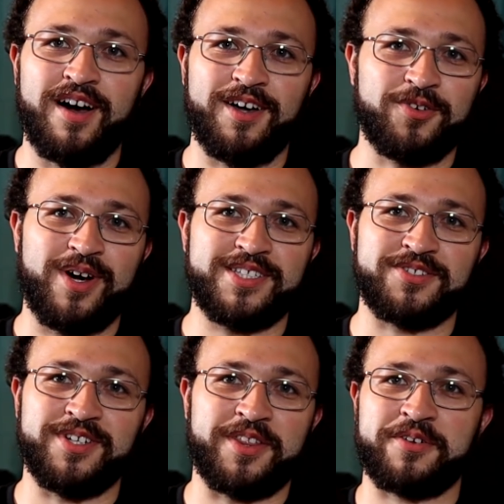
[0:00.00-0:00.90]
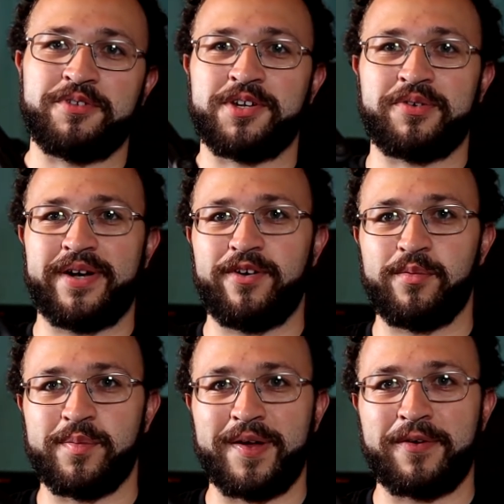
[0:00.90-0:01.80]
Otherwise, they're nothing really to write home
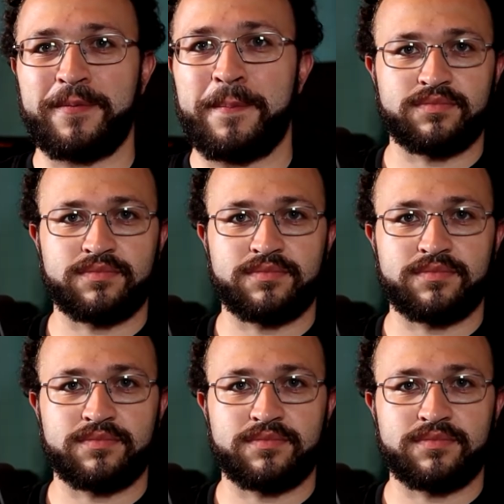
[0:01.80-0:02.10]
about.